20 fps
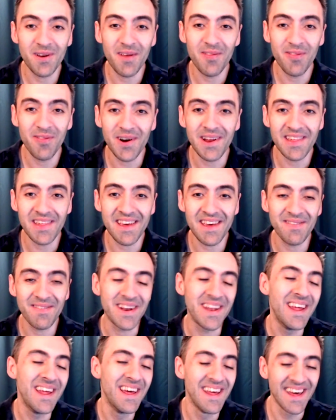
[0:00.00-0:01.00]

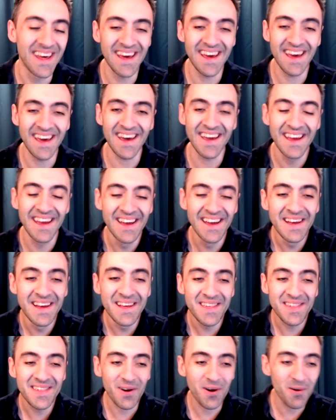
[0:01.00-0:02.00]
37.
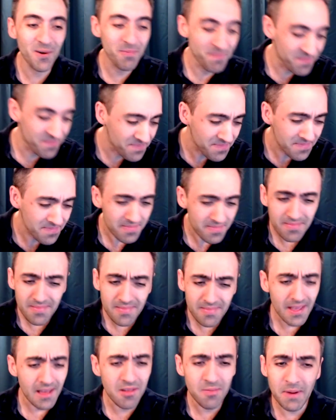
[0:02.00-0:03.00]
So
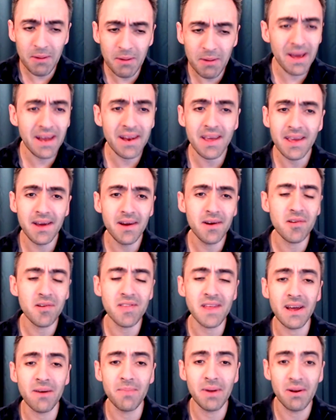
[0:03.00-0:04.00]
it's been many years that
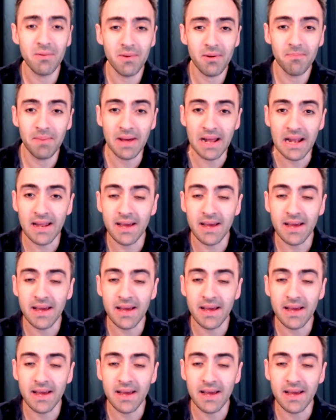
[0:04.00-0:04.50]
I've been building